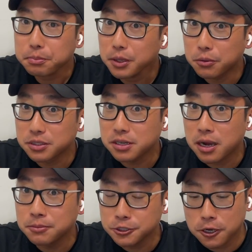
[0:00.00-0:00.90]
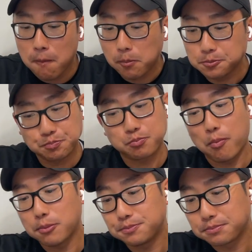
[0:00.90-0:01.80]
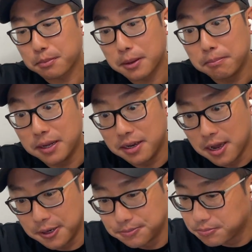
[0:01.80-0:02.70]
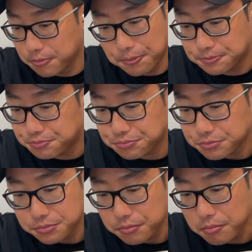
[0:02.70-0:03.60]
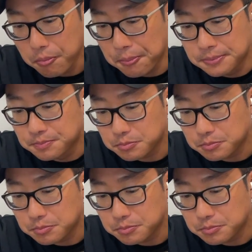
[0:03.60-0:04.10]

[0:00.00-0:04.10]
What time is it? Midnight. I